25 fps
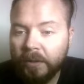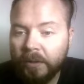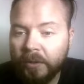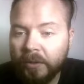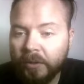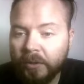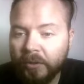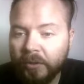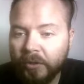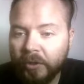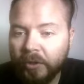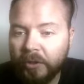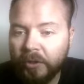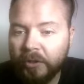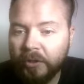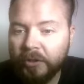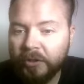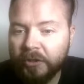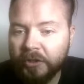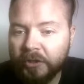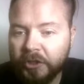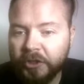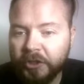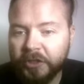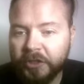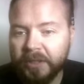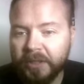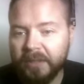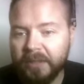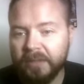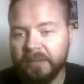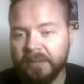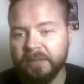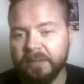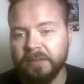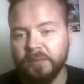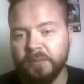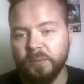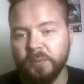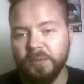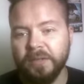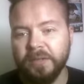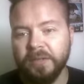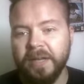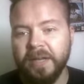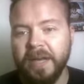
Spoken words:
Dr. Sheldon with